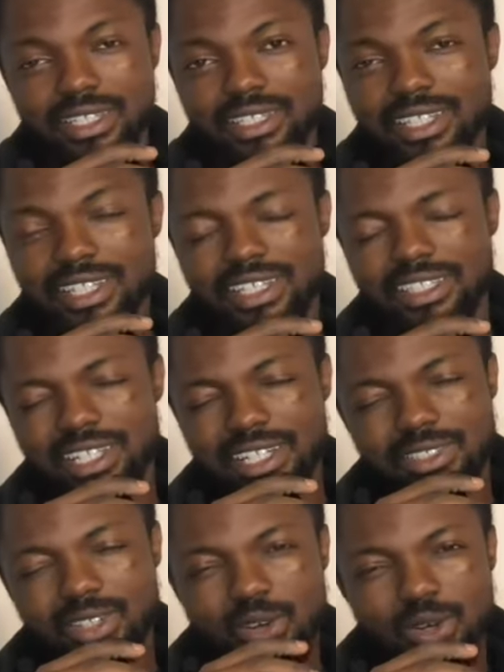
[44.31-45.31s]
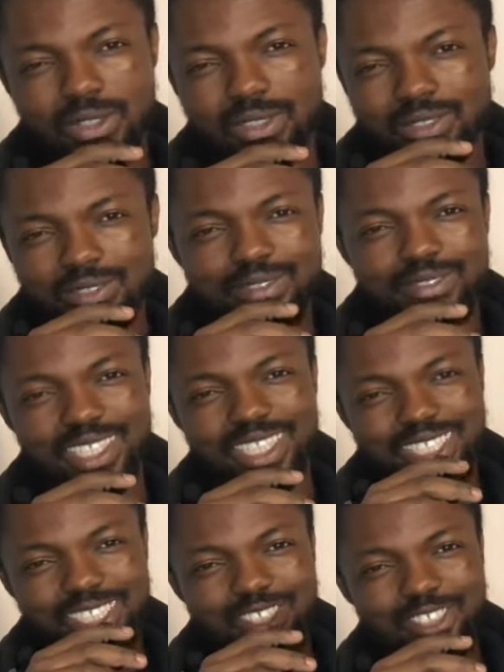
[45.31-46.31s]
aka that hot,
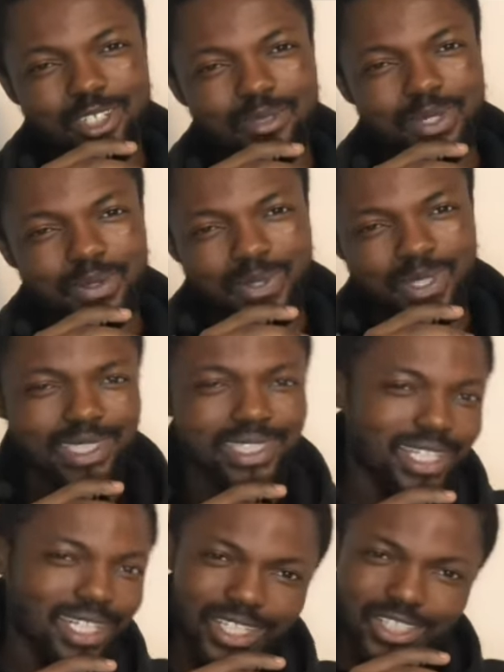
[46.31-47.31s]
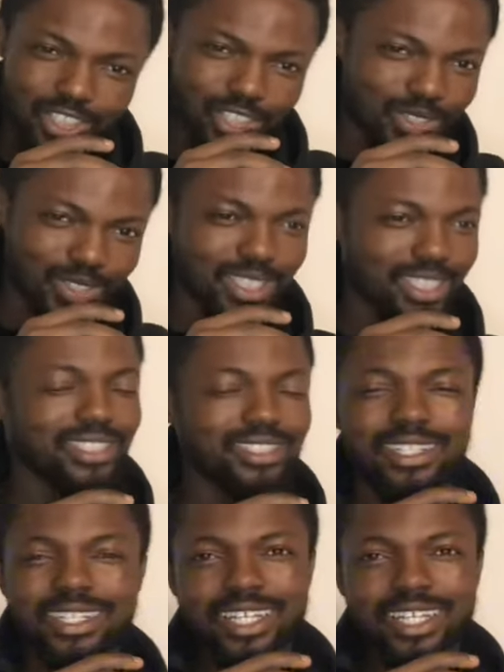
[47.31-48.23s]
fresh, yummy word, chocolate.